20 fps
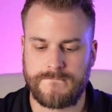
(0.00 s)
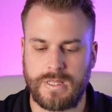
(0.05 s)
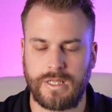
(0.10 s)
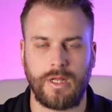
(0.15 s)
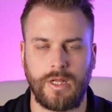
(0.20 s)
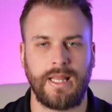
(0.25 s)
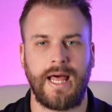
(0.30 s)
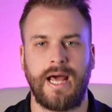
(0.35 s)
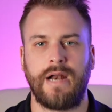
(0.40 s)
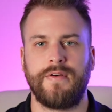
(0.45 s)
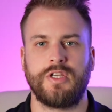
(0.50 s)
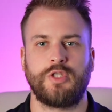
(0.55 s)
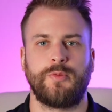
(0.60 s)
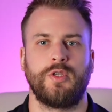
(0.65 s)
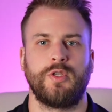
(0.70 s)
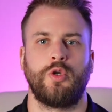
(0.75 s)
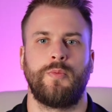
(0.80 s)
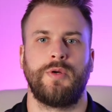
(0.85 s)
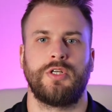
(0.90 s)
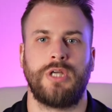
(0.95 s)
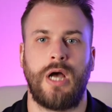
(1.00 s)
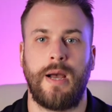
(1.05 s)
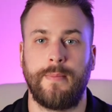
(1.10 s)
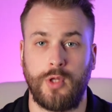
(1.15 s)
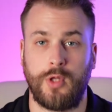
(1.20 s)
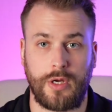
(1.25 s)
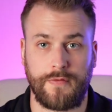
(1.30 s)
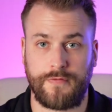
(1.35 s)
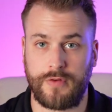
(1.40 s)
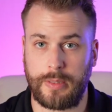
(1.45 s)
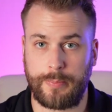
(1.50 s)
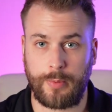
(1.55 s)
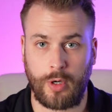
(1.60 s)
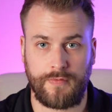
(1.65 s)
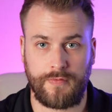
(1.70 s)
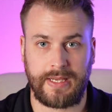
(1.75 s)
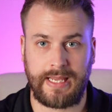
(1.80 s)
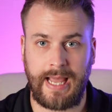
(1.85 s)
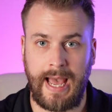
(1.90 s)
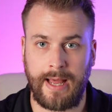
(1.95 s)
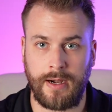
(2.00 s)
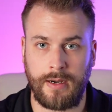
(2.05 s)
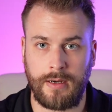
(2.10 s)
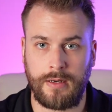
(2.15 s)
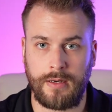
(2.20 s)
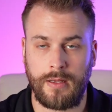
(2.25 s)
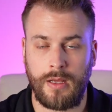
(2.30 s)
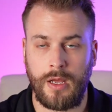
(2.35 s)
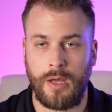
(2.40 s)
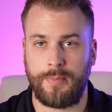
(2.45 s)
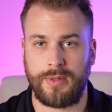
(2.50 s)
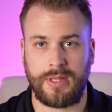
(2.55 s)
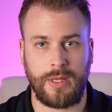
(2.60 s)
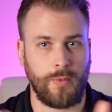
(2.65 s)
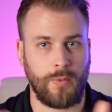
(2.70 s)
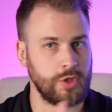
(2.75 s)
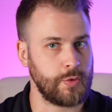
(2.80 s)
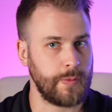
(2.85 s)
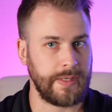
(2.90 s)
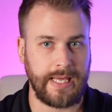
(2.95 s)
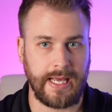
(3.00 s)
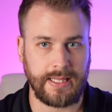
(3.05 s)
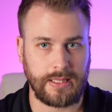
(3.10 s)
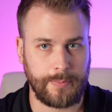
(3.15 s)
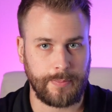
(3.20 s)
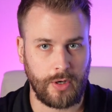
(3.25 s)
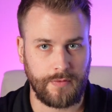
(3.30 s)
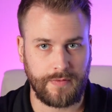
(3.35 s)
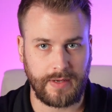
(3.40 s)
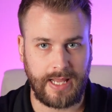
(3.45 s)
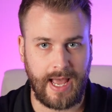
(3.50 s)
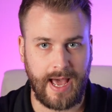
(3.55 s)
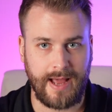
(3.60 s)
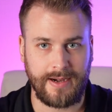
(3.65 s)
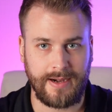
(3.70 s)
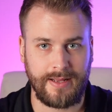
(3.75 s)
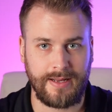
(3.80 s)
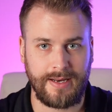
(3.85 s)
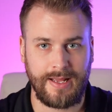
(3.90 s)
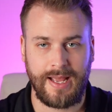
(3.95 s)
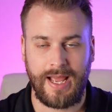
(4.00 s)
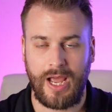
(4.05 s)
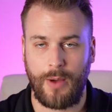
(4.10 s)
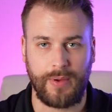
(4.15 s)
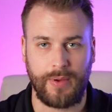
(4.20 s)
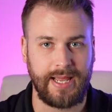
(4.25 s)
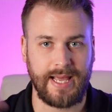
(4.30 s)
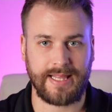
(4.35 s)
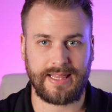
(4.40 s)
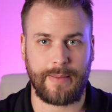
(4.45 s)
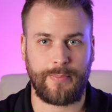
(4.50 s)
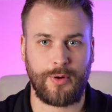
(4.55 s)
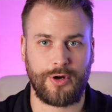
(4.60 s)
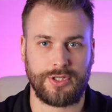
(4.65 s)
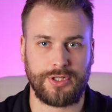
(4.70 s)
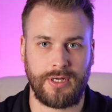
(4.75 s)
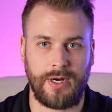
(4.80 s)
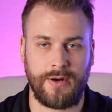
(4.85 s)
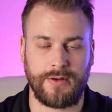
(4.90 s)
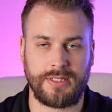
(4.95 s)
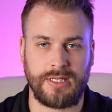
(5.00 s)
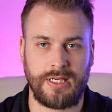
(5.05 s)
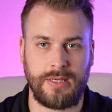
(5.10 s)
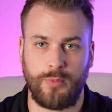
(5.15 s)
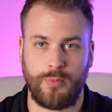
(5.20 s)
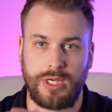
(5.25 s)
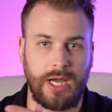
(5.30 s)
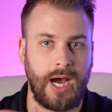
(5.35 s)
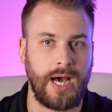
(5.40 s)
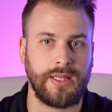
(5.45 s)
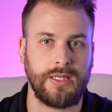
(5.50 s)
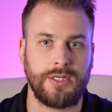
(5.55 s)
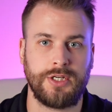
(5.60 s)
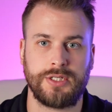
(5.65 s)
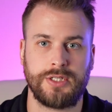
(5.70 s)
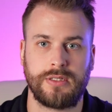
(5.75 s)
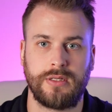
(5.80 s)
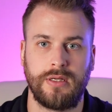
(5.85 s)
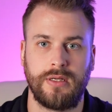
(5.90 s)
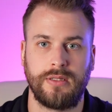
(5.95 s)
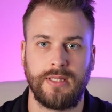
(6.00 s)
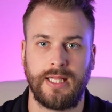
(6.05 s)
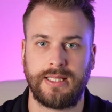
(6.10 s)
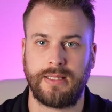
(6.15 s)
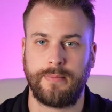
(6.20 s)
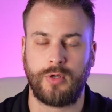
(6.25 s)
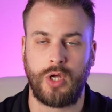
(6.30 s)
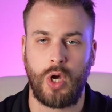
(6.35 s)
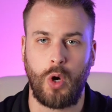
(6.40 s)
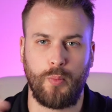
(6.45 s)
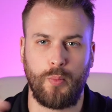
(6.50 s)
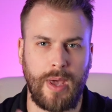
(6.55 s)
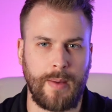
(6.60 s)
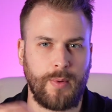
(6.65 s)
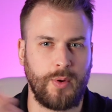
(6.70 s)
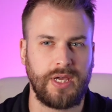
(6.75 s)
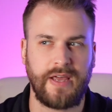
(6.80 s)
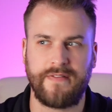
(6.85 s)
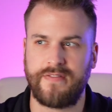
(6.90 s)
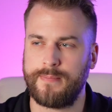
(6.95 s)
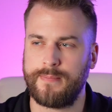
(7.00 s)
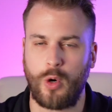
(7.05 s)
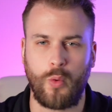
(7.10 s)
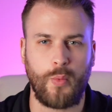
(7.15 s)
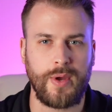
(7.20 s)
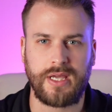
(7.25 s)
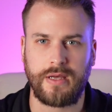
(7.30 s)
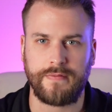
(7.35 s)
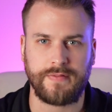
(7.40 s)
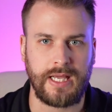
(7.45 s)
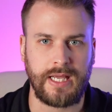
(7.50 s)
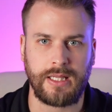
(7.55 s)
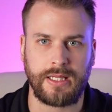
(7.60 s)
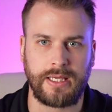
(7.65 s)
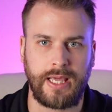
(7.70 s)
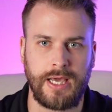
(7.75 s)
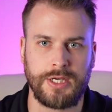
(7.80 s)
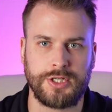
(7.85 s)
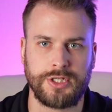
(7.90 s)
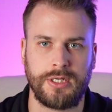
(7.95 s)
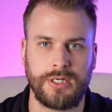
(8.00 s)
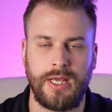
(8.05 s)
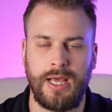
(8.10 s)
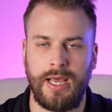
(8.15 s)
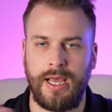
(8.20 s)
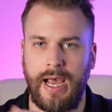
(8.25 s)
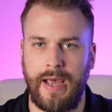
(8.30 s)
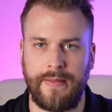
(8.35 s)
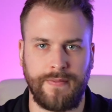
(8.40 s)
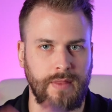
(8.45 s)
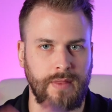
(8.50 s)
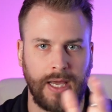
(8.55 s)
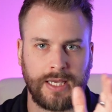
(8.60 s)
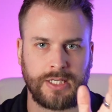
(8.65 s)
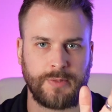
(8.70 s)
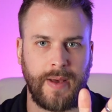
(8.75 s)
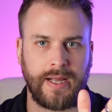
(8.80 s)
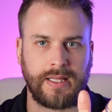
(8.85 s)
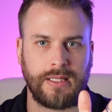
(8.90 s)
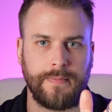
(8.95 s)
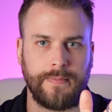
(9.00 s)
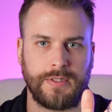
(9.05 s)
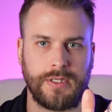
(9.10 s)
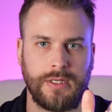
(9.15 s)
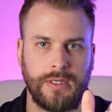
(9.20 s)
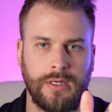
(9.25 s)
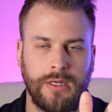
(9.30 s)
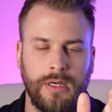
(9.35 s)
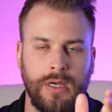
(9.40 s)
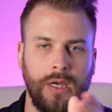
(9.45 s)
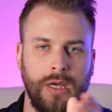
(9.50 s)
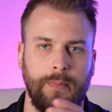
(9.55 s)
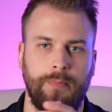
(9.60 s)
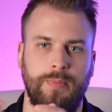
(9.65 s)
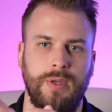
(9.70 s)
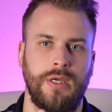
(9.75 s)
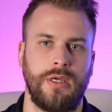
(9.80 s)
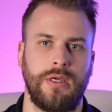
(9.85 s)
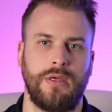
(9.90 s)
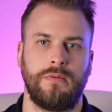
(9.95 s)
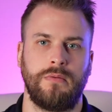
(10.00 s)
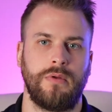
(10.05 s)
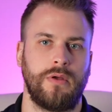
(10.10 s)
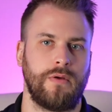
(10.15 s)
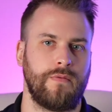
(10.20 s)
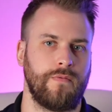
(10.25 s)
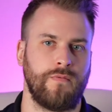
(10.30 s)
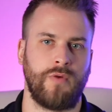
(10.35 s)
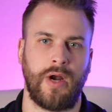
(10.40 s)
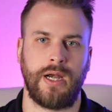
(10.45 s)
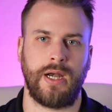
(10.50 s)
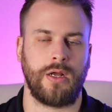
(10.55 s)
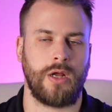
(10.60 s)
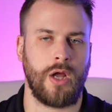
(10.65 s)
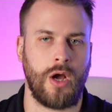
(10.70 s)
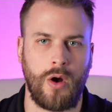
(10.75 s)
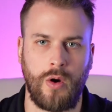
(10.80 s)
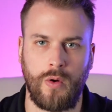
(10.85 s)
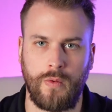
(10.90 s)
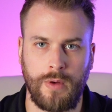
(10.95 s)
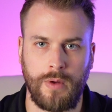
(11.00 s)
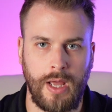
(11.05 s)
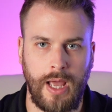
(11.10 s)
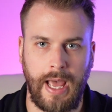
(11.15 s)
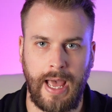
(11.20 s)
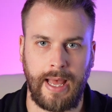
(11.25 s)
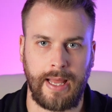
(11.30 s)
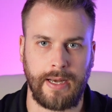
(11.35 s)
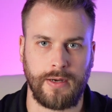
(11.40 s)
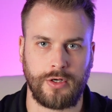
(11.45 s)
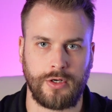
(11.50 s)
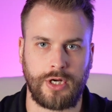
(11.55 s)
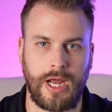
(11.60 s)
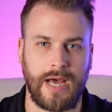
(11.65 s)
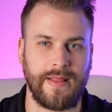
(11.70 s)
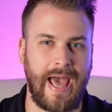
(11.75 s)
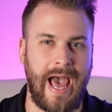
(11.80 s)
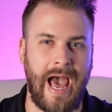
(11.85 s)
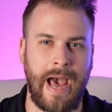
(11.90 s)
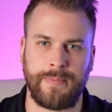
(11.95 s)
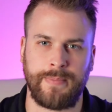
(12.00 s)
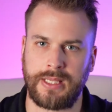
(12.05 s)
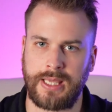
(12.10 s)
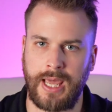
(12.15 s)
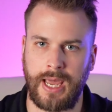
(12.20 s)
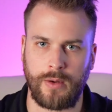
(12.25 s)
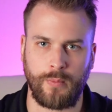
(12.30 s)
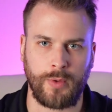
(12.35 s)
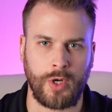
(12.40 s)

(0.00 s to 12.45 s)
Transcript: A lot of us spend so much time looking for the perfect candidate, but then once we get the perfect candidate and we get that person on our team, we kind of just let them go. Maybe we give them a week of delegation and expect them to be ready to go and kind of abdicate.